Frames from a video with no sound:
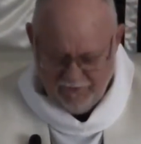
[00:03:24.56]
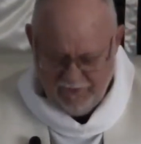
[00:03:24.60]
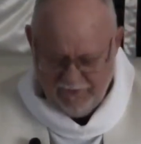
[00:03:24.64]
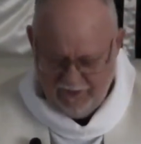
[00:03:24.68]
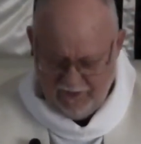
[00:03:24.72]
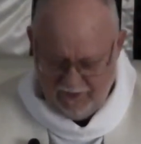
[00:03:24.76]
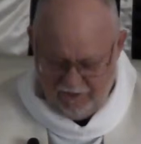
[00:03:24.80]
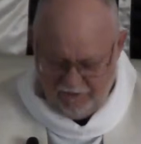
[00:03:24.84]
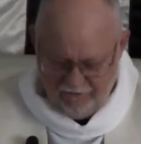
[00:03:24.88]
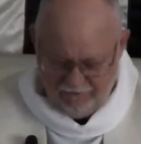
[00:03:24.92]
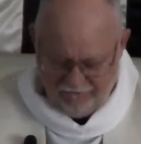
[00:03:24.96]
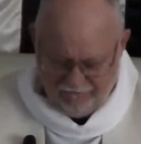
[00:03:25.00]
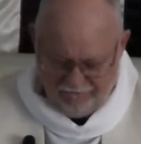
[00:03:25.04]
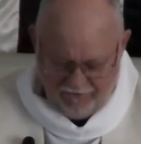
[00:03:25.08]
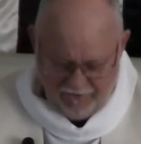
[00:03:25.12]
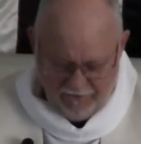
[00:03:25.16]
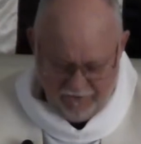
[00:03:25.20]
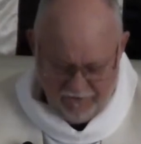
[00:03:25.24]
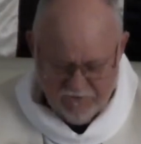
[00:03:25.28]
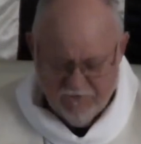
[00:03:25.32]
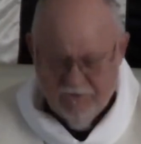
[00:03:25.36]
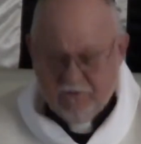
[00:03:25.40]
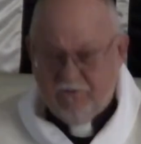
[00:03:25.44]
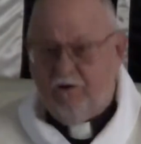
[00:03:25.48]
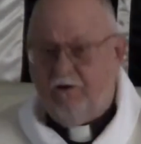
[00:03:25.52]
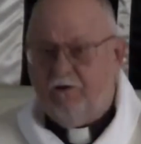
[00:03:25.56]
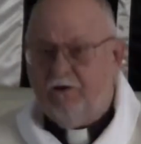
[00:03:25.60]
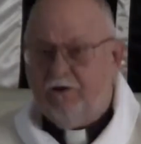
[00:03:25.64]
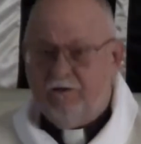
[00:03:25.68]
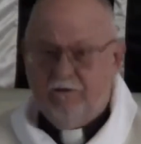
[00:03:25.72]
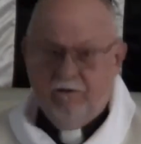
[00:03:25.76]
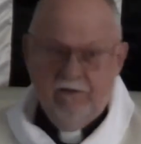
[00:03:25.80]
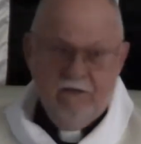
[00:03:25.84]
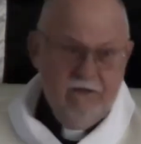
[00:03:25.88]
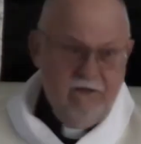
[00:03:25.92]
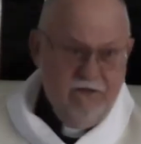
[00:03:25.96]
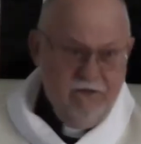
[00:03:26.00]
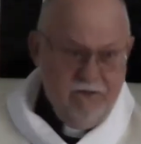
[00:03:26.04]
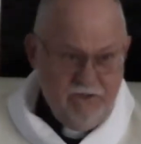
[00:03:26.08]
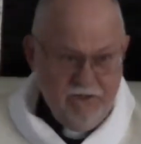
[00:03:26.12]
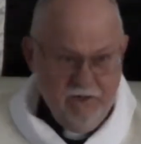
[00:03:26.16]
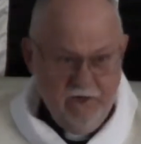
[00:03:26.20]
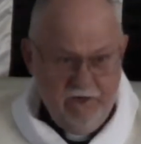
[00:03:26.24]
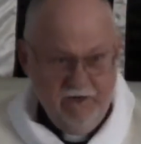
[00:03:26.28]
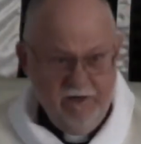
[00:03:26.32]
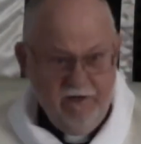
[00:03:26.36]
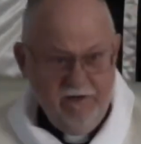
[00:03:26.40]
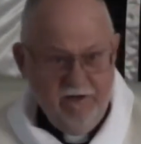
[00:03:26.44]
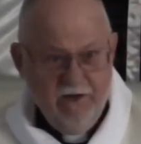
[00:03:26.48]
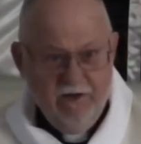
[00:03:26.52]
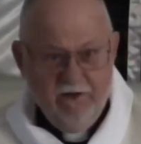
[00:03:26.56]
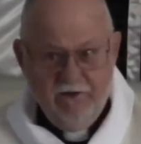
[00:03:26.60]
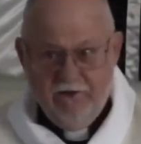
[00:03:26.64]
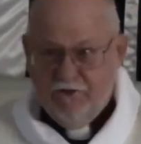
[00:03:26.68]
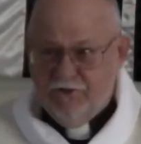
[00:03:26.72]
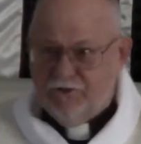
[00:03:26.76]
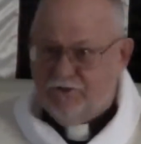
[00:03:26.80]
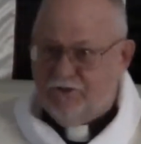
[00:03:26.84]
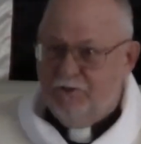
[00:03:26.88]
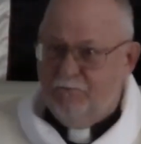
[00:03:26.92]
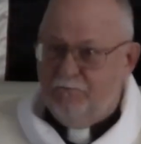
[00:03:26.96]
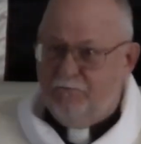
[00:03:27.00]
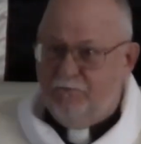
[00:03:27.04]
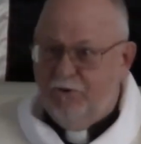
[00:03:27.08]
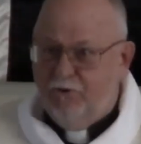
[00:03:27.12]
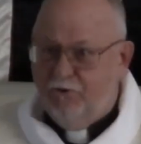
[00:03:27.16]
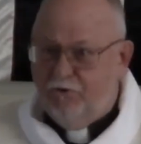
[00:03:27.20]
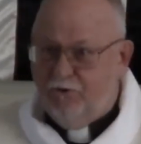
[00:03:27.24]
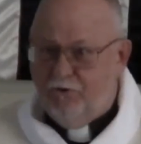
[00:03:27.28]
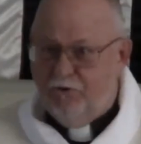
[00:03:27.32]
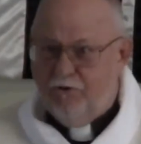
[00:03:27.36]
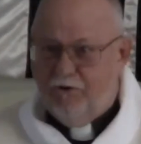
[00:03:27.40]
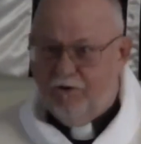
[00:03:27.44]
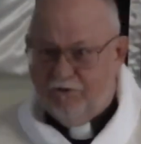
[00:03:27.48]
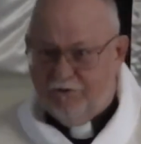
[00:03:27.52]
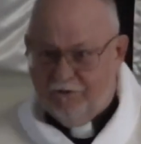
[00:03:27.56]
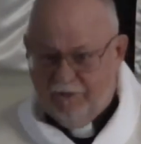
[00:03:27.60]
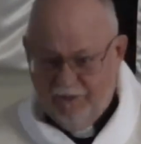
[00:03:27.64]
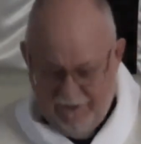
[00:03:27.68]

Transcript: when the other fellow started shutting down his computer and